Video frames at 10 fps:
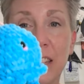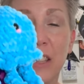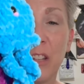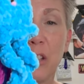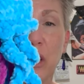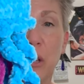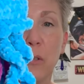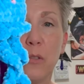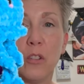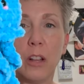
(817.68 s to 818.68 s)
this
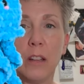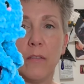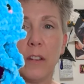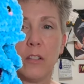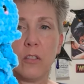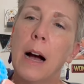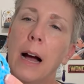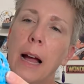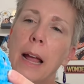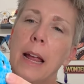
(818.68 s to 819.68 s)
cute jellyfish.
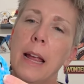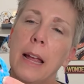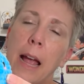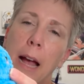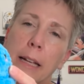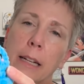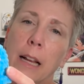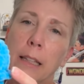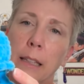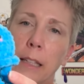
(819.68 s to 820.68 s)
I added
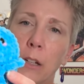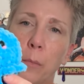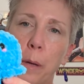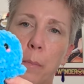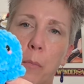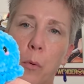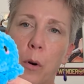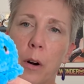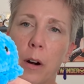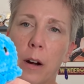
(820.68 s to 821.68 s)
a little bit
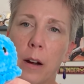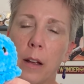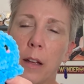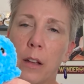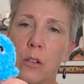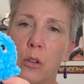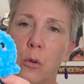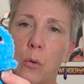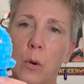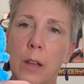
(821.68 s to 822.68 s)
more
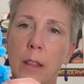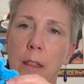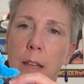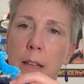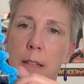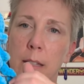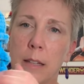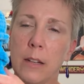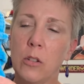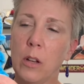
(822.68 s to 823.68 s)
to this
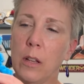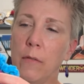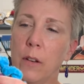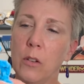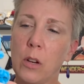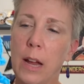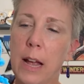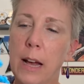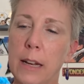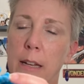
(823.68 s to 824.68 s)
jellyfish. I
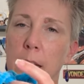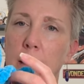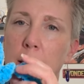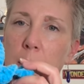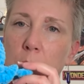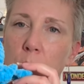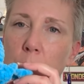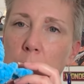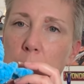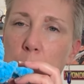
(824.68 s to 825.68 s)
added the
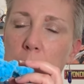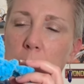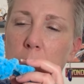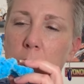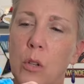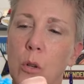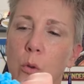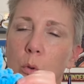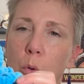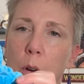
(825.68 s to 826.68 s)
straight pieces
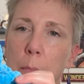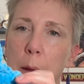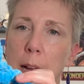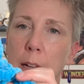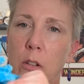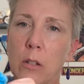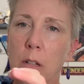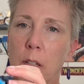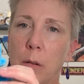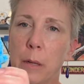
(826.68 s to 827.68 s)
to make it just a
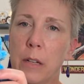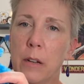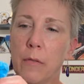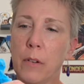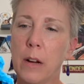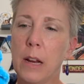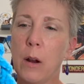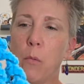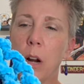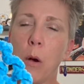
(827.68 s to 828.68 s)
little bit different.
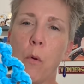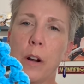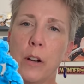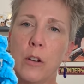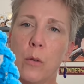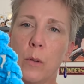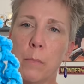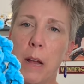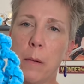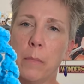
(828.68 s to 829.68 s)
And what I wanted to do was
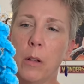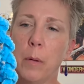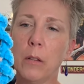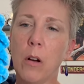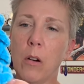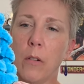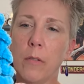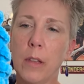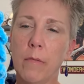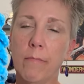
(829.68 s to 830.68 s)
make them a little bit longer
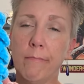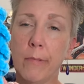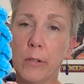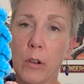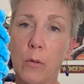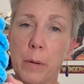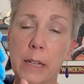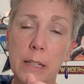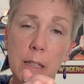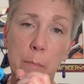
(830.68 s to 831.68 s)
than the sewn
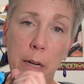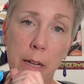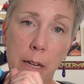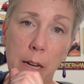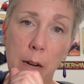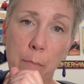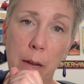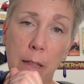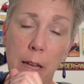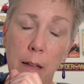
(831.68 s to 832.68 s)
pieces, but it didn't end up
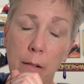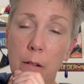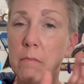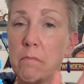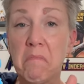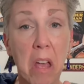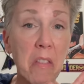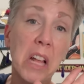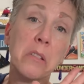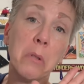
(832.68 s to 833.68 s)
like that. And
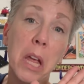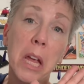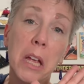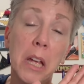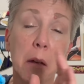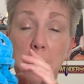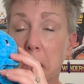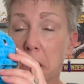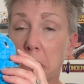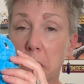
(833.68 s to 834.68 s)
that's okay
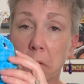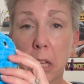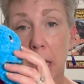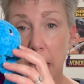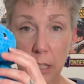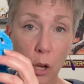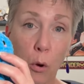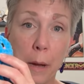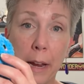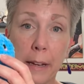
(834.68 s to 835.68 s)
because it's
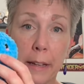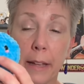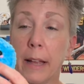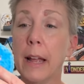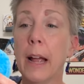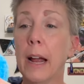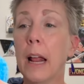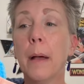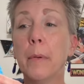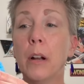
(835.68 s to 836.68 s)
homemade. And
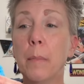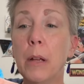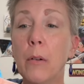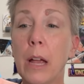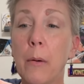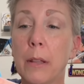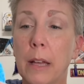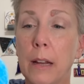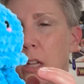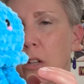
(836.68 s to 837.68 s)
I'm going to be okay with
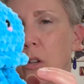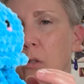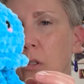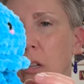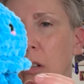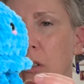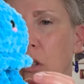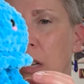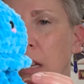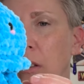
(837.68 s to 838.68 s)
it. Did use
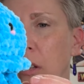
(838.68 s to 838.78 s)
chenille